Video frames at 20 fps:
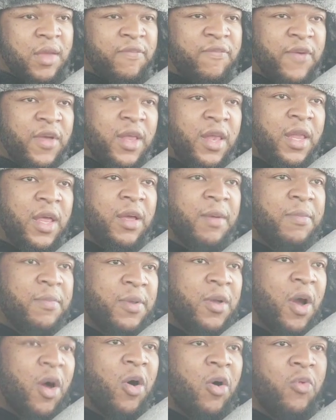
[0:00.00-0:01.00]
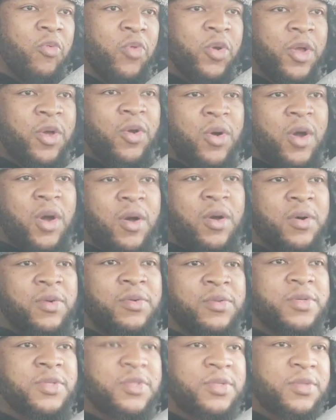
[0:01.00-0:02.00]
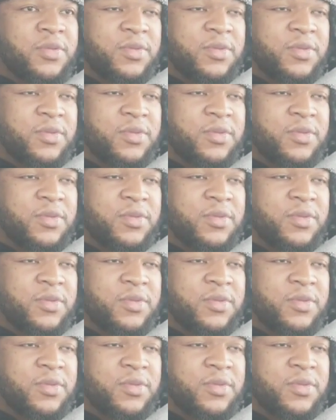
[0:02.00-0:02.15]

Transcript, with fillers: and fill up real holes.